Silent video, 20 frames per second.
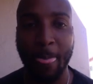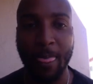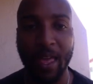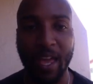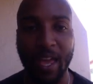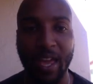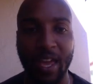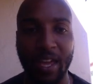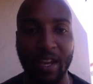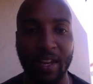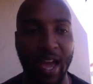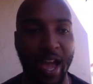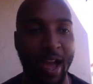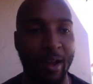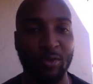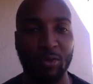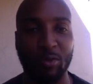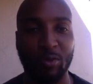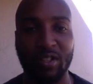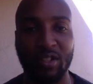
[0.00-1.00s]
And
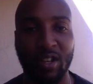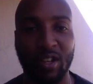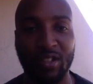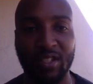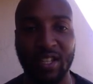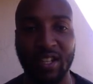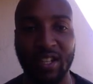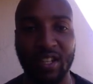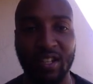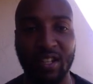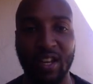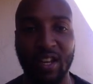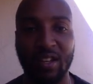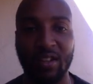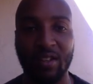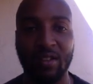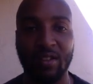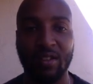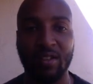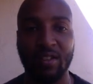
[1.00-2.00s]
after it's all said and done,
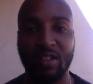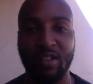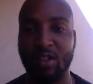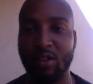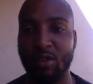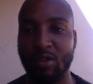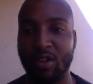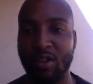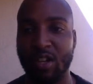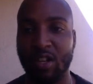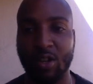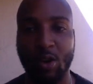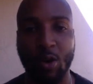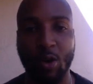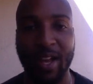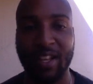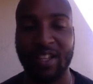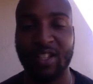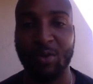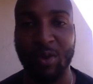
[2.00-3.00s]
you're going to go
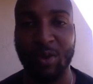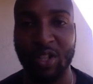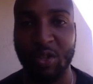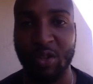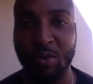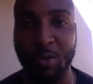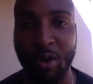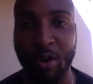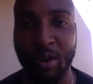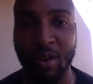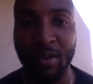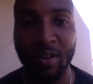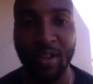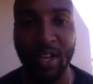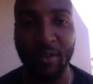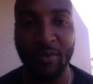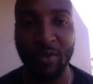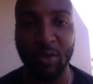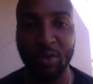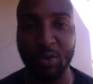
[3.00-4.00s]
back to what you were
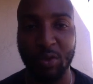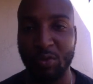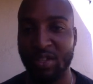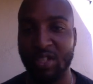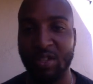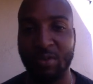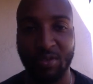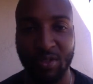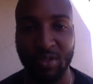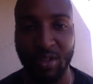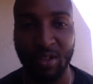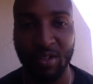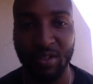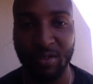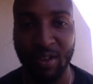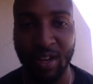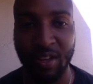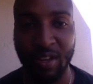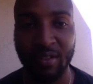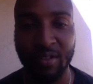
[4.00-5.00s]
if you do see results,
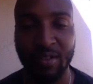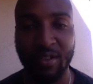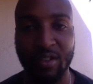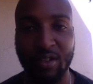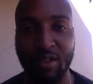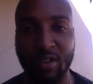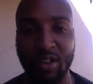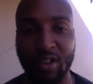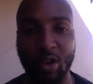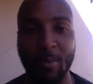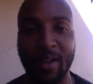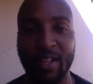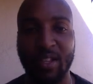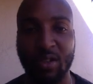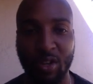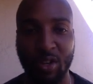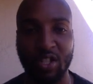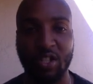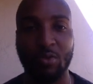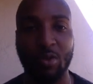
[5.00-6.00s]
right? You're going to go back to
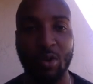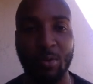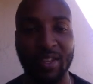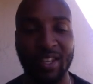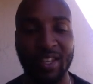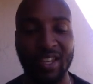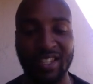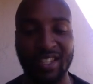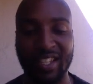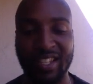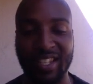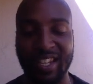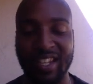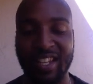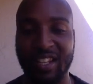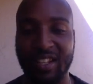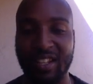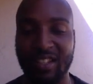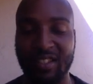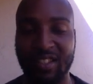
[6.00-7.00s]
what you were because they
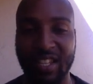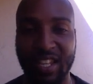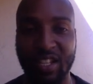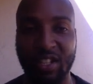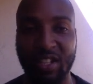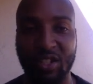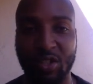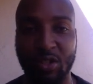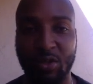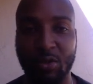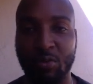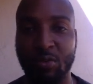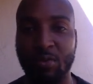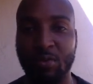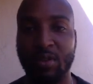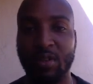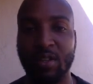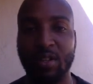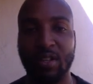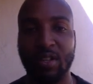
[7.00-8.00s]
didn't teach you
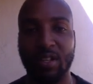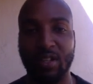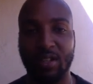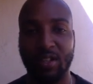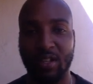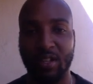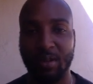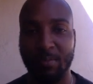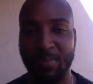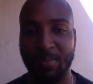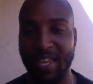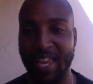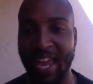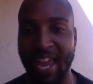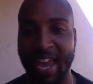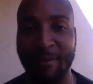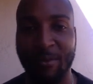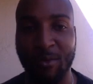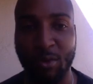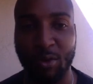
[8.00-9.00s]
the
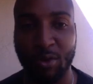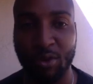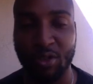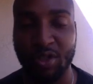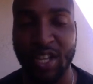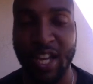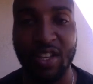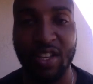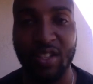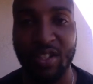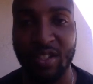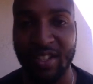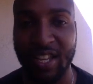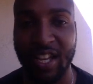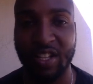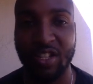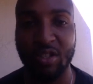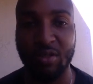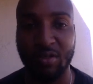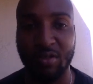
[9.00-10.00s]
behavioral changes
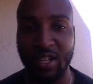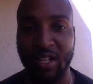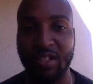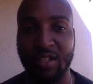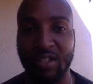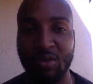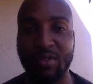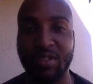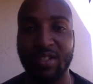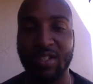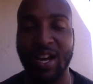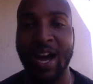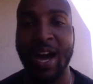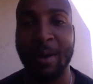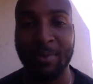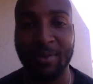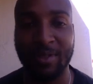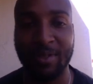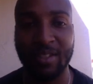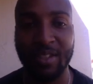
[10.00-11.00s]
that you need to
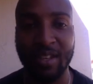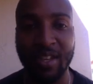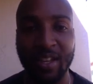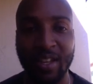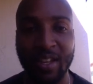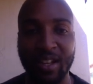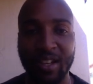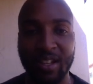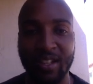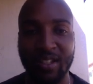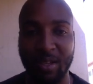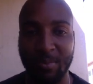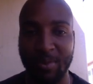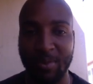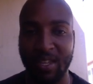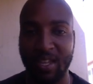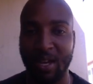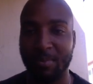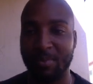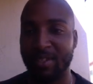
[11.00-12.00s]
adopt to
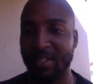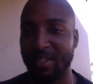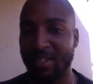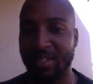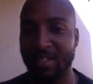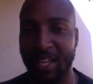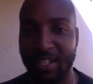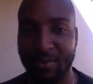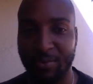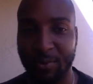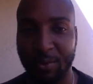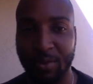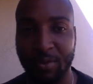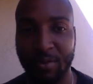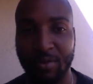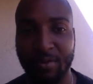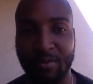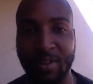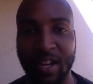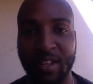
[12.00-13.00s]
become successful,
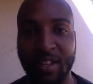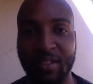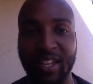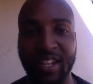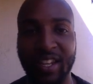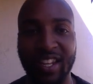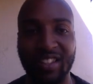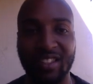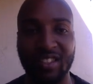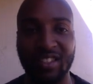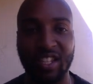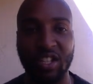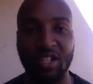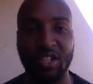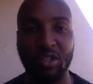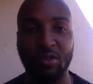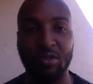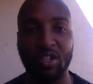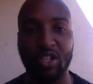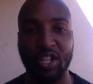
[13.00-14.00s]
right? They didn't teach
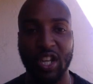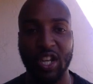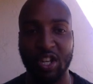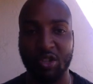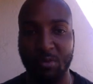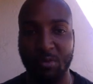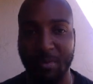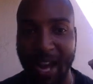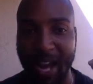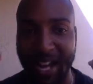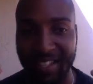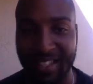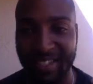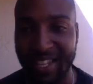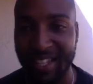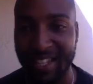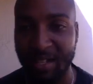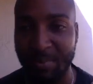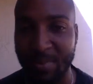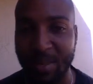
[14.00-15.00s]
you to change your
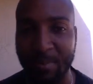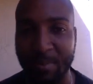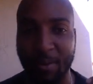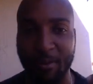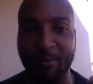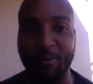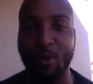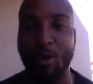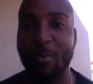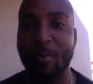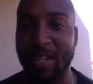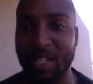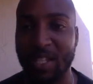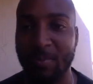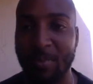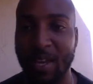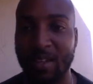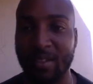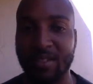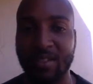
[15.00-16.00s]
mindset to be
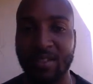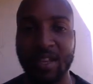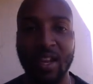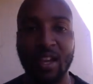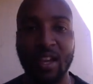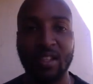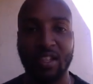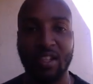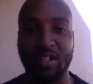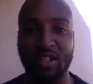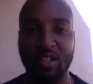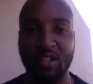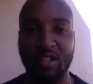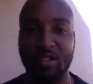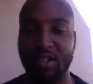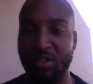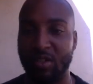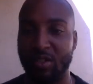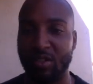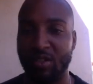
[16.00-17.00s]
performance-based. They teach
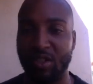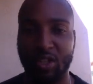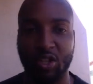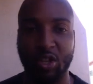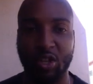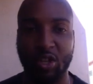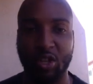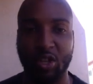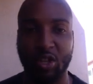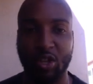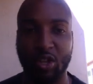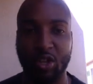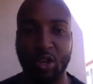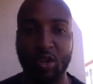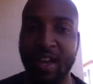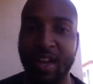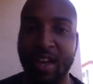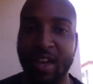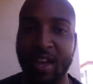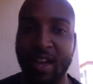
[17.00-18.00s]
to show you
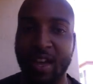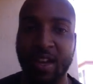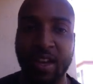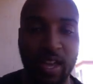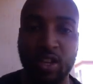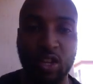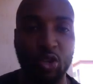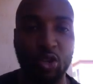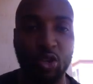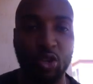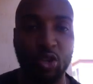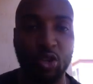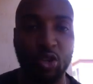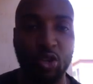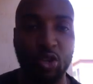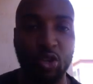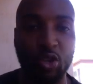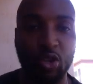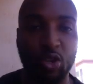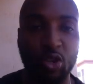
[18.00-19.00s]
that, hey, you
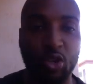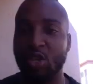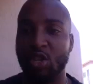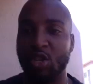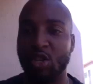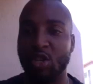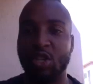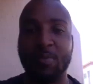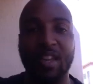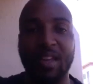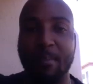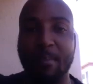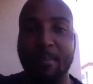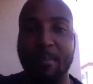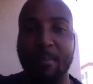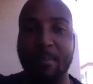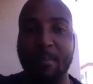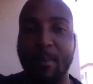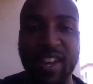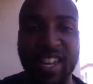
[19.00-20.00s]
should be
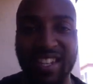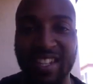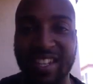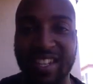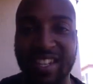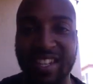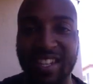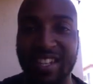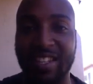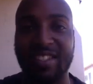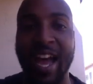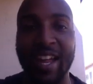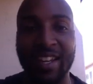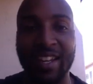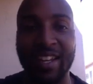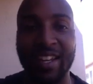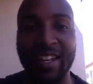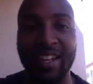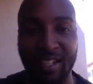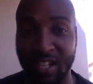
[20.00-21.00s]
motivated and
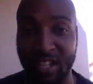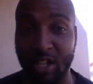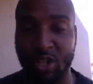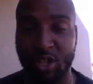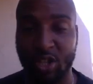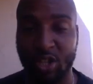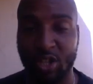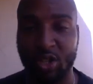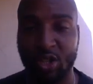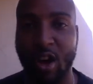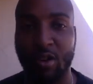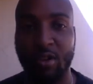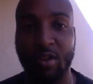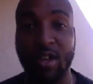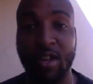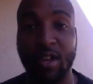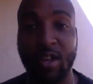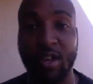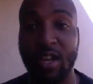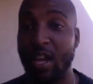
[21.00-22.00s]
excited to get
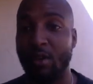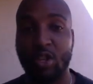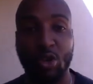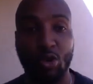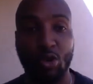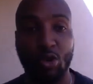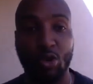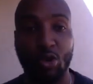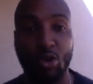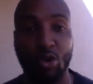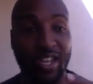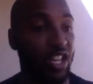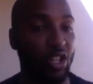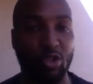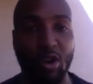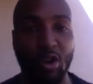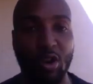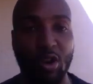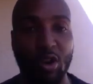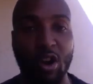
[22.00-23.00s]
stronger. Here, you're
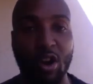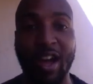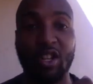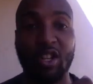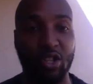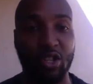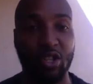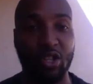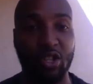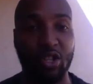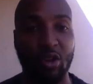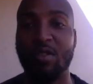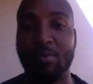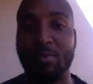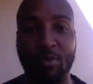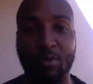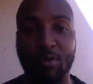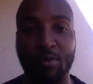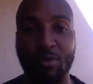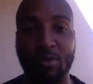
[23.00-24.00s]
getting stronger. I can show
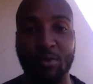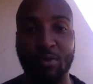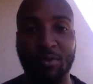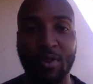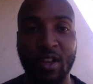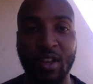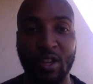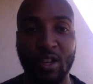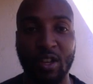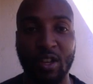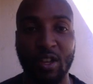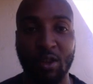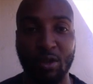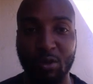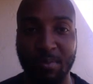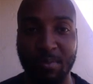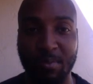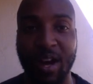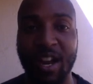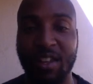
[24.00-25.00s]
you the proof.
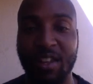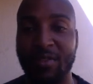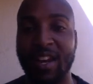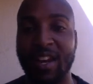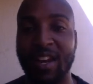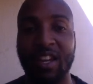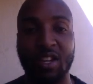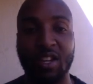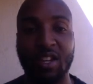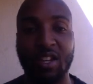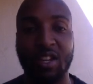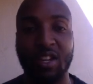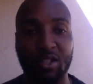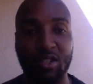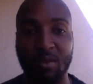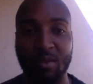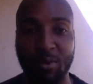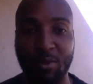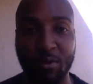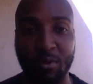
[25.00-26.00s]
You're losing body fat. I can
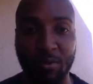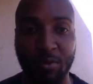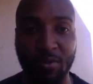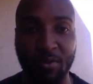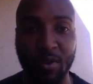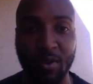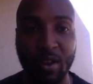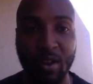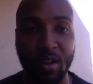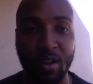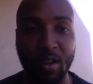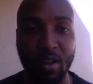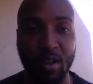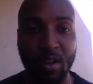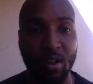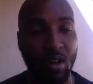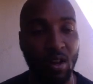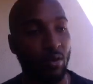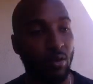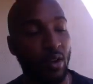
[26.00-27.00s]
show you the proof.
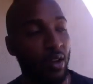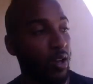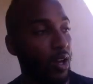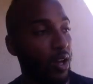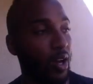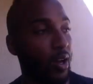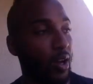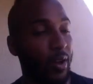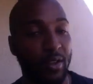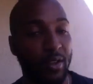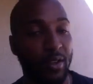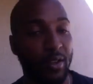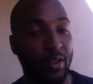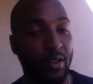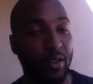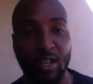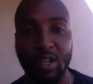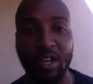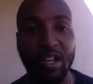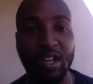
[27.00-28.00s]
Oh,
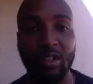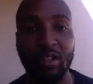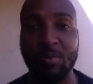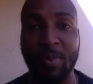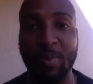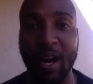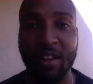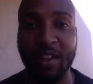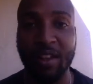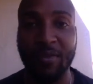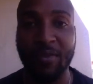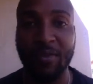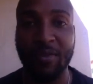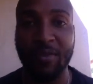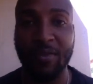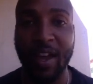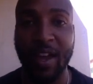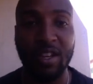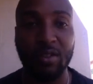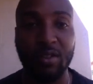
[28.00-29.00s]
you didn't lose body
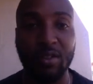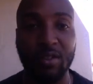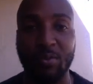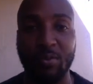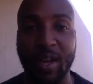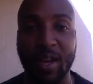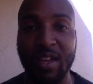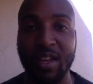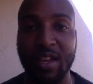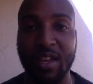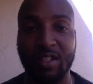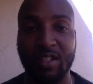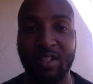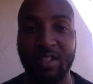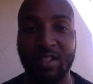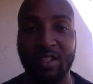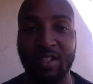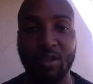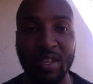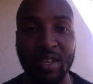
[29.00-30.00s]
fat. You didn't lose weight in
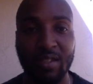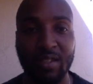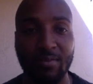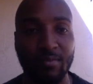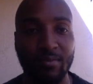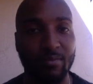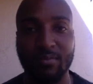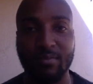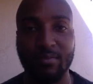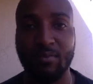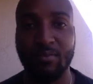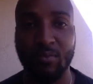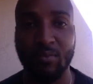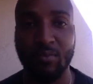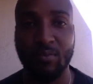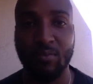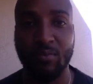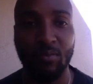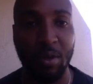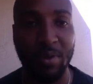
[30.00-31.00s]
2 weeks,
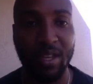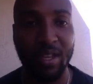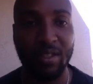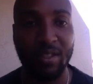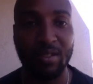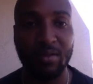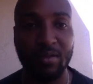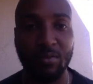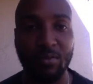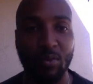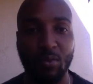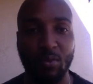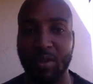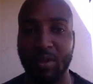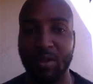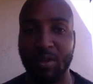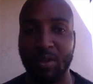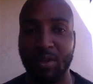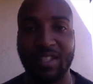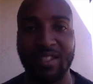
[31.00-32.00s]
3 weeks.
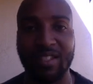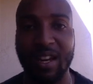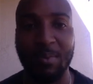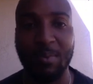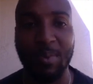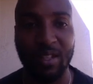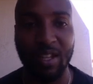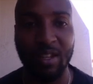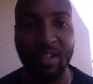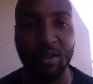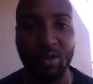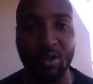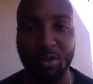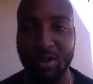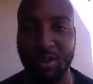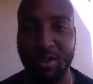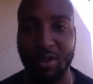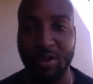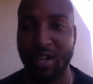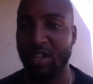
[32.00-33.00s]
That's not a big deal.
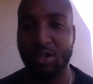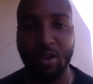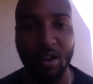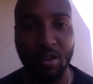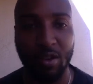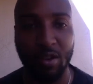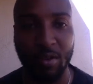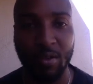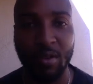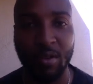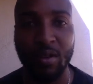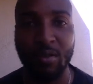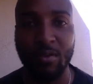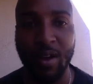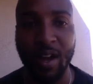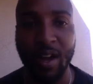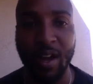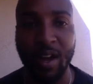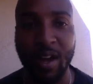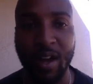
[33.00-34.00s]
You're getting stronger,
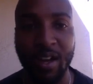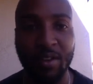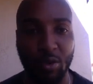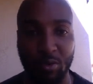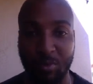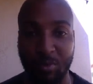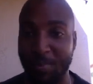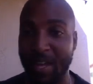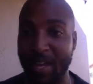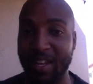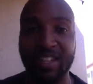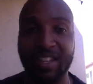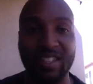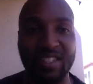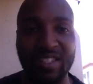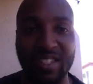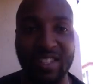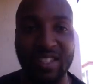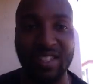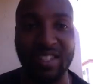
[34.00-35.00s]
right? You've been
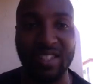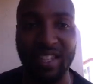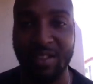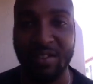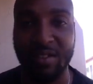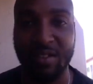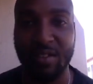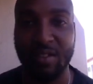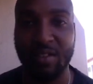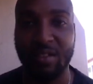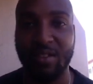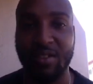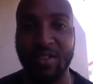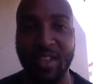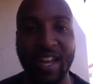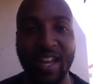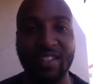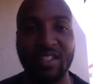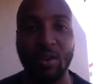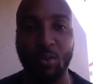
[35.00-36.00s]
consistent.
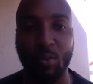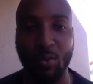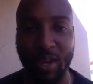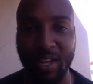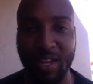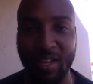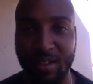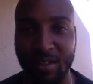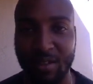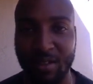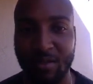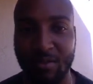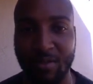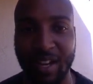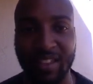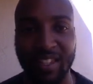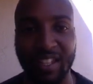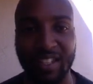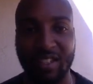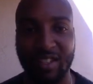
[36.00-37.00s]
That's a win, right?
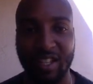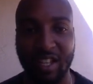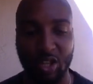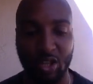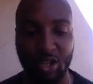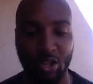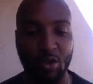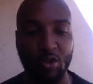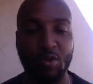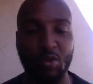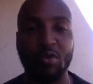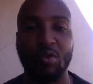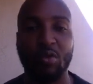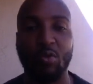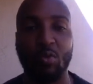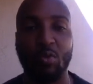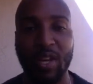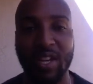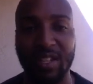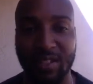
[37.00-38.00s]
They show you your
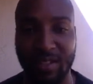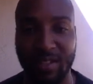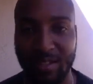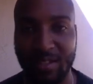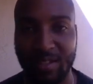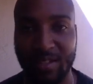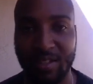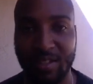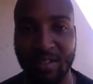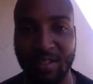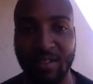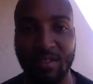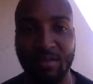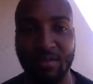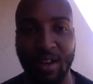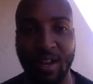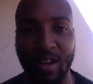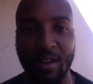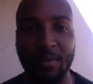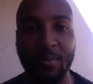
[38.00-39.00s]
wins,
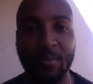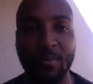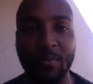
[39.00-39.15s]
right?